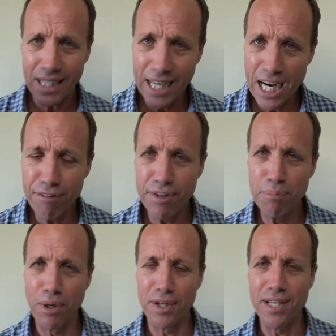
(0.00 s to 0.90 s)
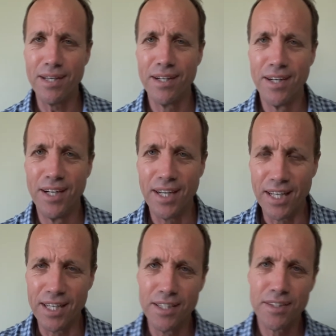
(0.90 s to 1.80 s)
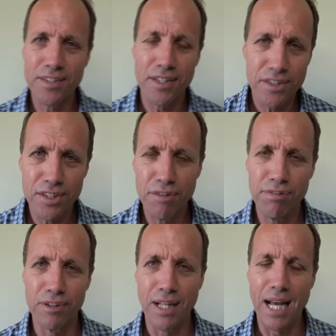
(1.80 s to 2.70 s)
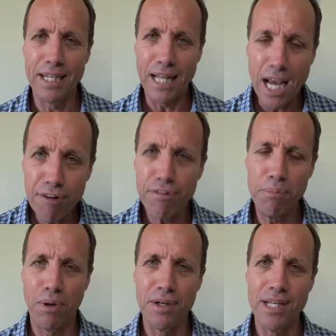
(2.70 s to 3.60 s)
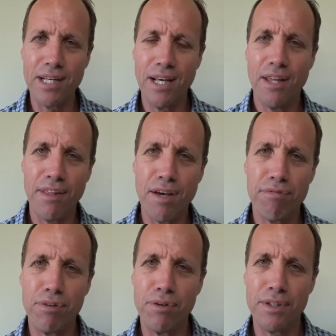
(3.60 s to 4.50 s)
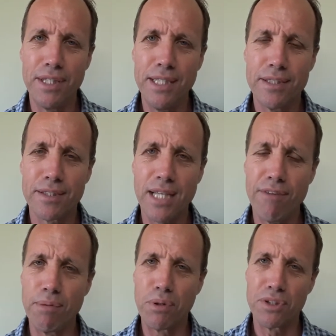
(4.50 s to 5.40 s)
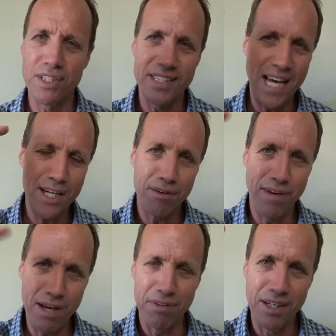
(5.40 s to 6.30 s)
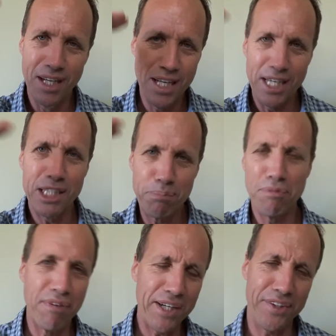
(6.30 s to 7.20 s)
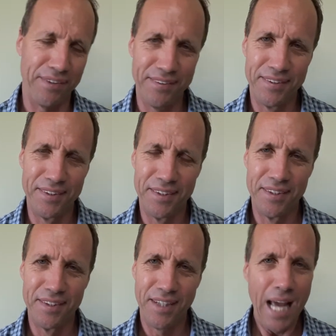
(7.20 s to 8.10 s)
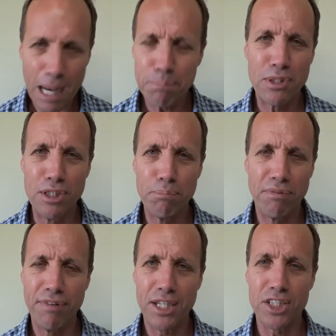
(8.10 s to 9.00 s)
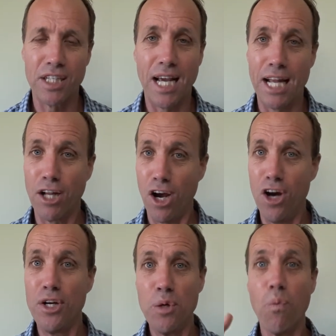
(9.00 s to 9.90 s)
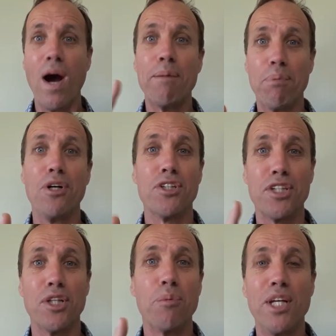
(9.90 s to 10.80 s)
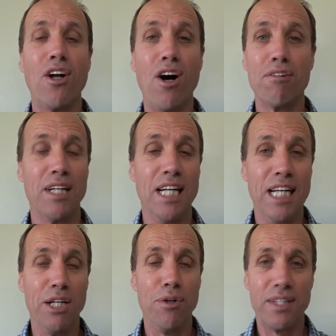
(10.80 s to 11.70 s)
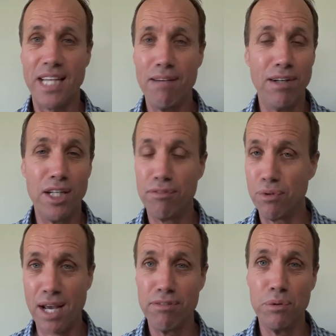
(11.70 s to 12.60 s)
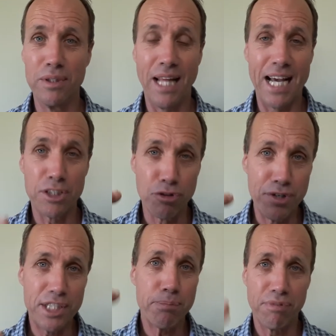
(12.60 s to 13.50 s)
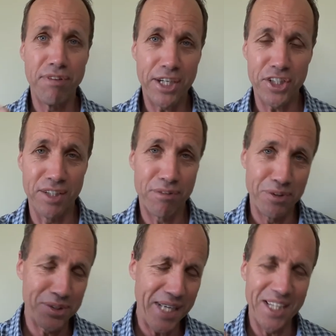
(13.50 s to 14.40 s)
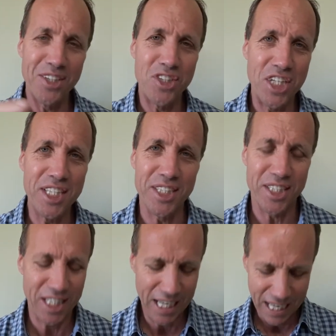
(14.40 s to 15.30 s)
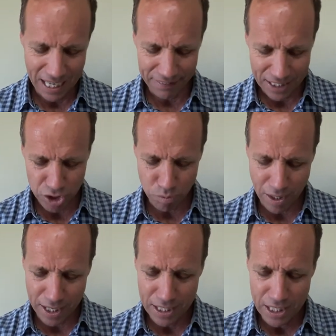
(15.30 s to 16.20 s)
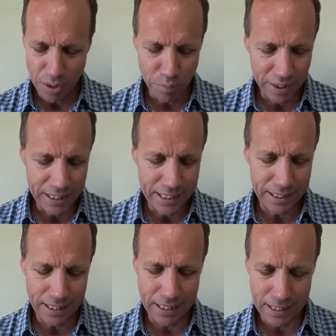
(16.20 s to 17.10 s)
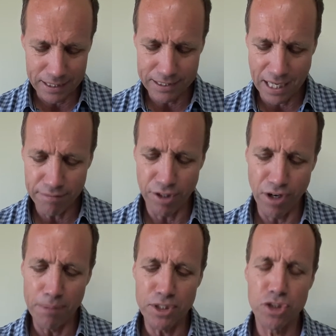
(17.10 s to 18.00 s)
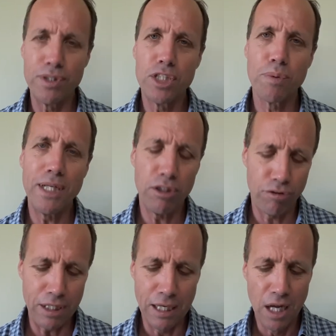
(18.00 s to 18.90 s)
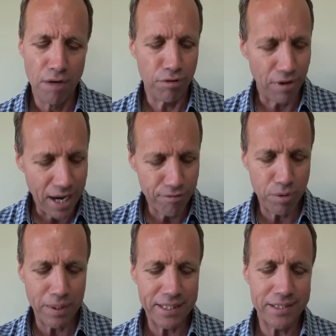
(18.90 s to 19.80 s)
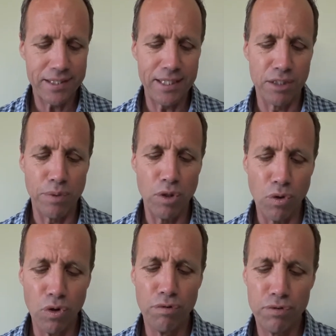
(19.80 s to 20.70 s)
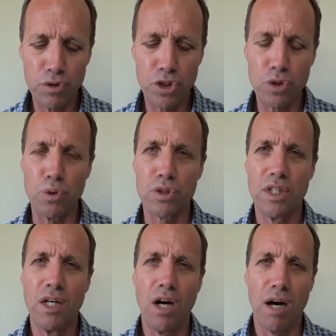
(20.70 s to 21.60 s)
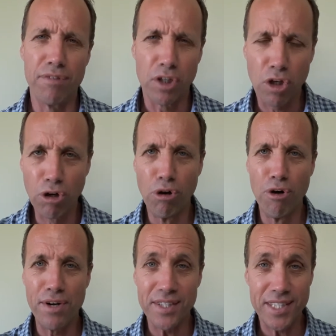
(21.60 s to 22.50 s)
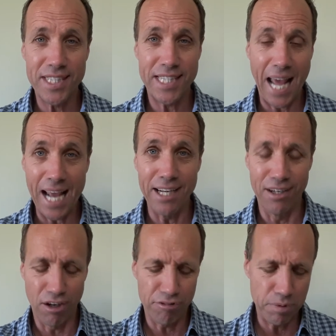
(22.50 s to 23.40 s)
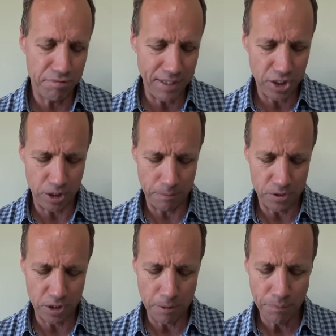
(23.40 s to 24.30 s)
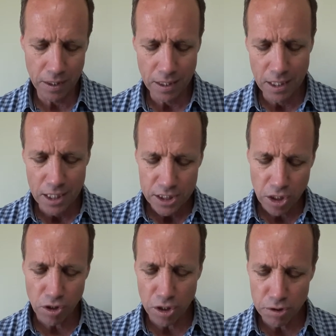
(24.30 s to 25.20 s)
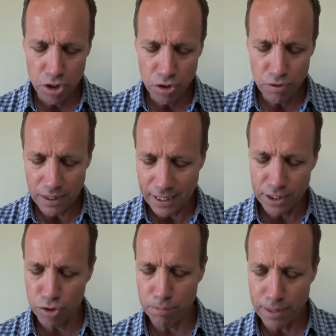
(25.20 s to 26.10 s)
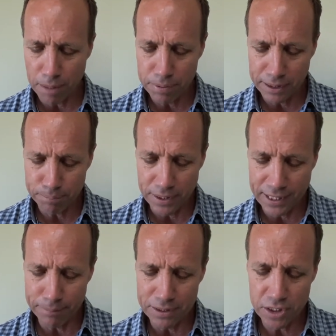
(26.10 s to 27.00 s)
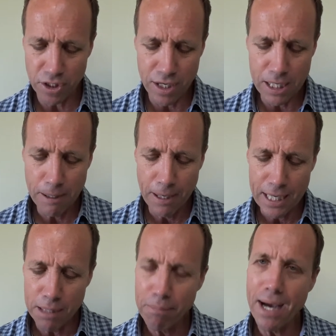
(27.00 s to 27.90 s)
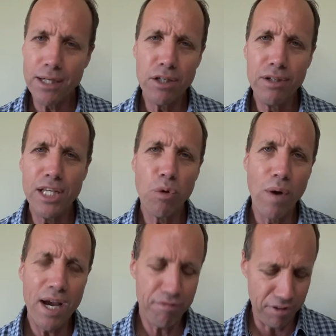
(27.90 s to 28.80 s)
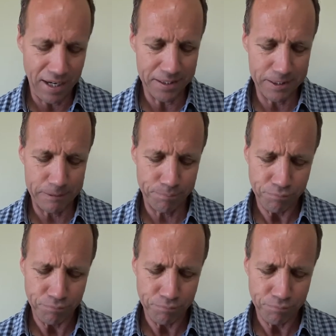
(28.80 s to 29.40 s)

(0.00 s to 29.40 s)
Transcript: everybody is sinful, and everybody therefore needs a Savior, because the standard of heaven is perfection, absolute perfection, and only one person that we know of who has ever lived or ever will has reached perfection. Of course, that is Jesus, and that's why we need a Savior. Romans 3:23, for everyone has sinned, we all fall short of the glorious standard of perfection. So God knew this would be our predicament, so he made a unique way for us.